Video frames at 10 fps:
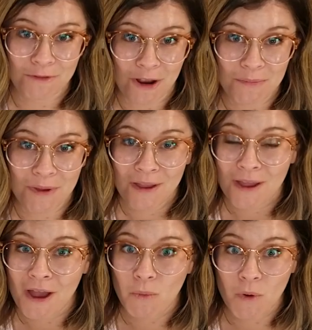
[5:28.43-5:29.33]
from
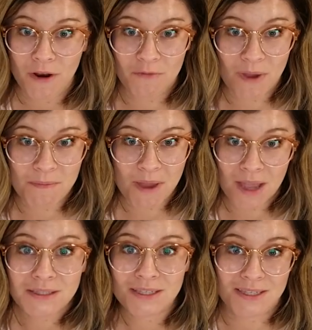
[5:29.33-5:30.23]
one of my
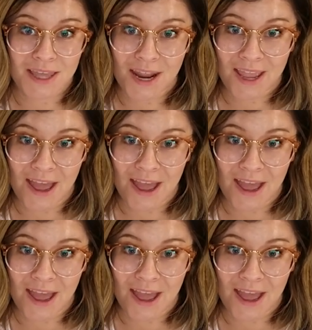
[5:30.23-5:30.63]
masks that I